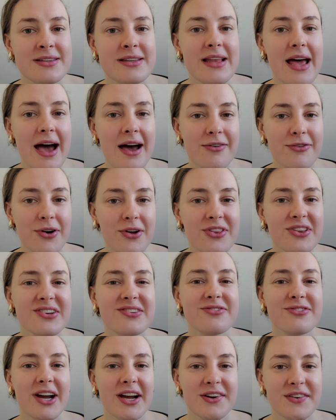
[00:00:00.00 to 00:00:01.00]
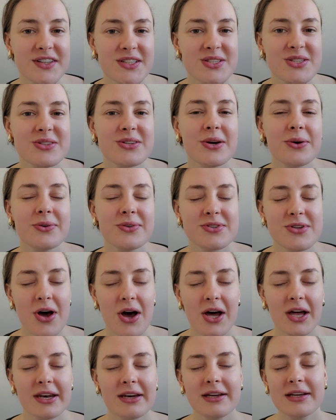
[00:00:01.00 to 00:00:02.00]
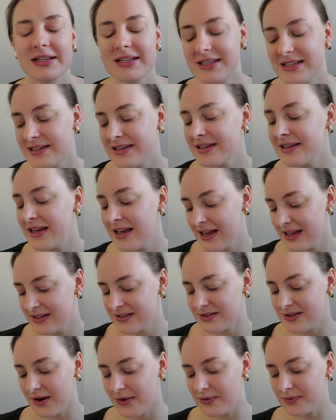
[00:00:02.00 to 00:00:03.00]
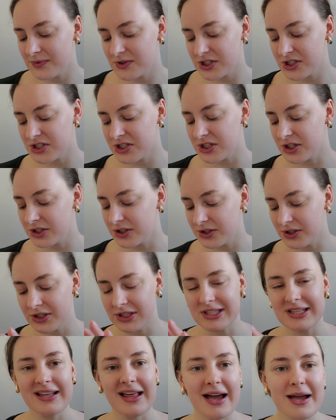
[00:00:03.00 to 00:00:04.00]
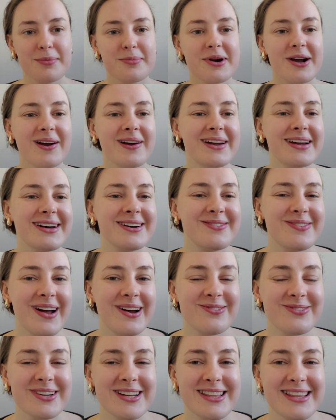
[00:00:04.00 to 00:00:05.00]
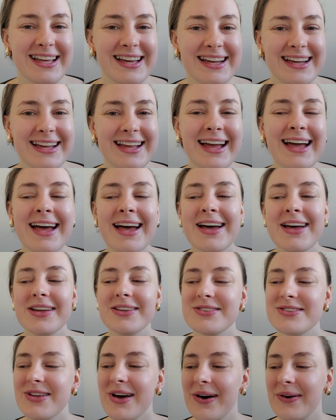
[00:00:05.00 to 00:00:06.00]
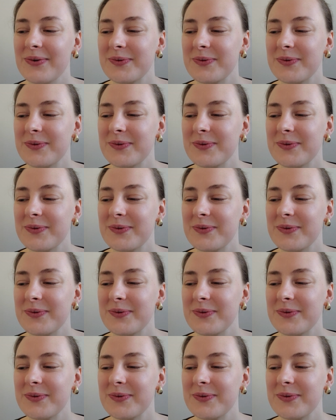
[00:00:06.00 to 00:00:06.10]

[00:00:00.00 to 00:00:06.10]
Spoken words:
have all the fragrance notes on it. So just a good library of everything. So